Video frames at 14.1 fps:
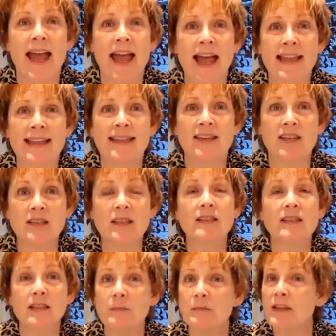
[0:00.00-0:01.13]
And this is
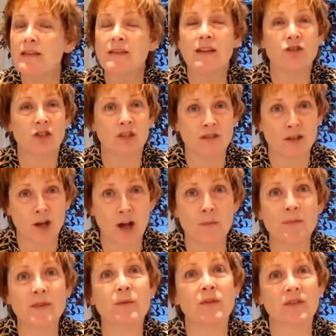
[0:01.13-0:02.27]
something that just
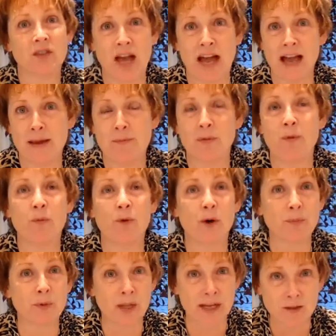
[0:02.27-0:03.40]
comes with time. The more
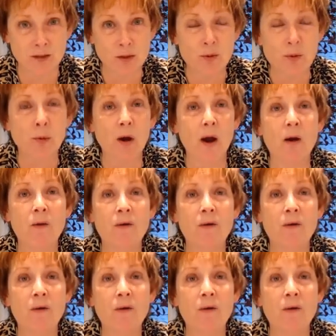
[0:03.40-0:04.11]
plants you grow,